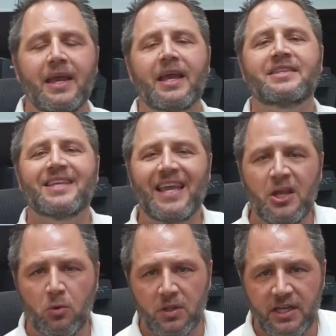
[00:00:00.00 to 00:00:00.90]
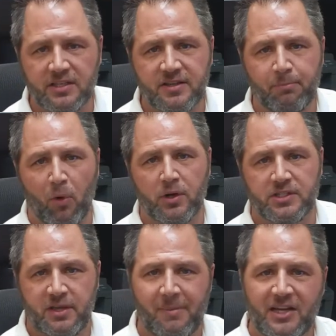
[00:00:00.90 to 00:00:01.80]
it's equally as
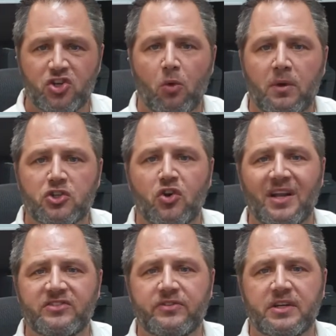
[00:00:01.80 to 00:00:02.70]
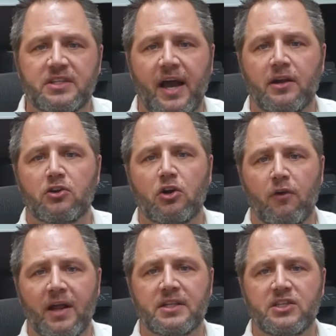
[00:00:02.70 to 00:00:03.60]
important to make sure we're transferring title
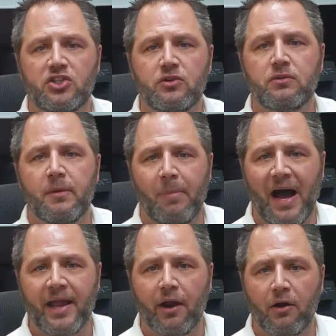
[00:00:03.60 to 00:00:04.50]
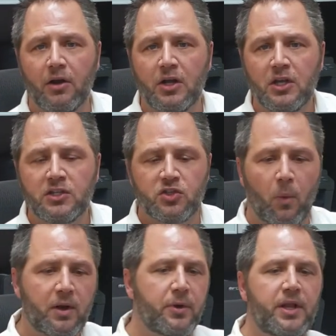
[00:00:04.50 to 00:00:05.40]
correctly to the buyer. So,
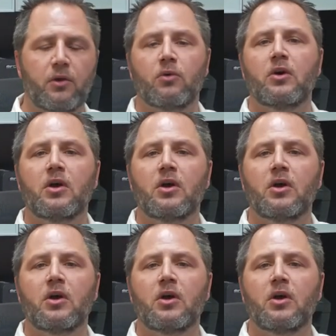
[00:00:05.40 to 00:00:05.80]
what do we do?